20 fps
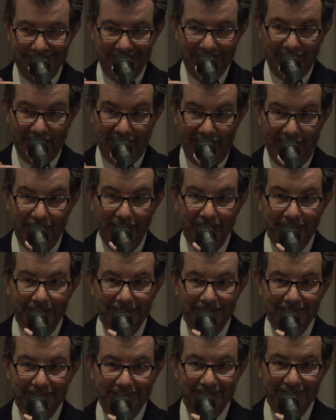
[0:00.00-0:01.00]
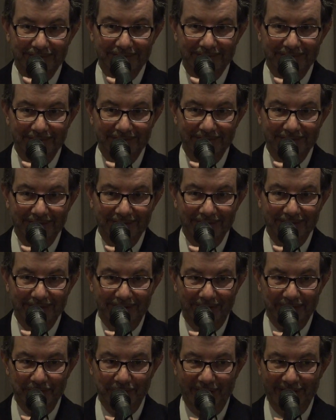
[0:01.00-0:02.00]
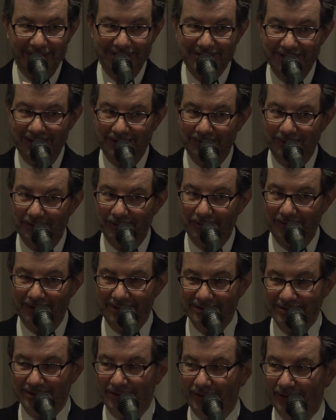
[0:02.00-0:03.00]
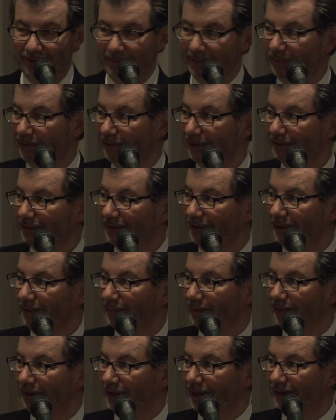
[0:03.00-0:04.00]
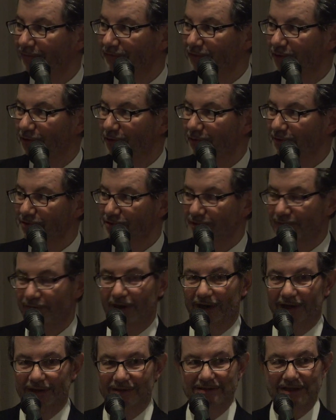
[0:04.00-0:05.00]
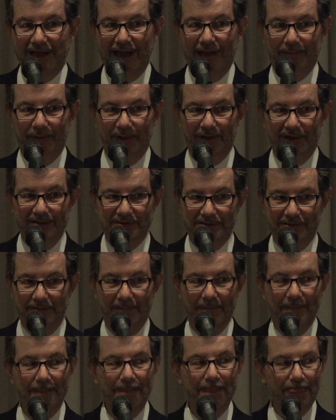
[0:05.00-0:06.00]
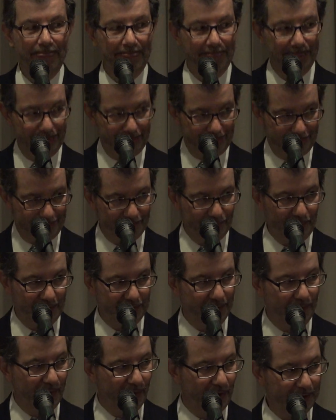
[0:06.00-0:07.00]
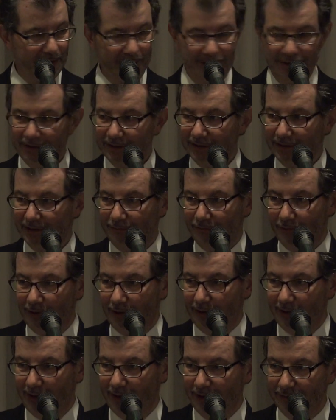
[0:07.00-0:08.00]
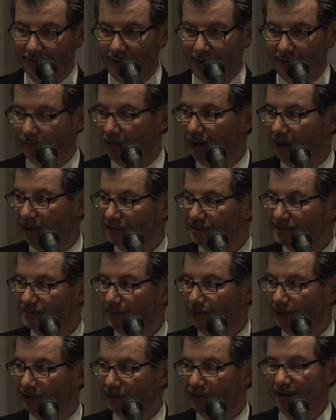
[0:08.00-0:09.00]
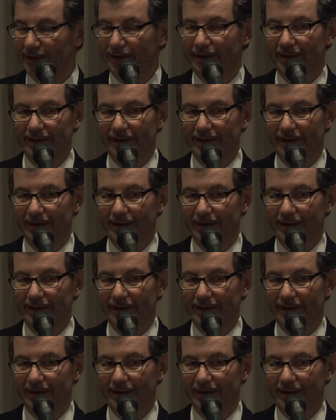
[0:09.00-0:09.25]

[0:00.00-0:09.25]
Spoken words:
together? And you might say, well, what does an automobile company have to do with surveillance capitalism? Read the book, get Rana's book,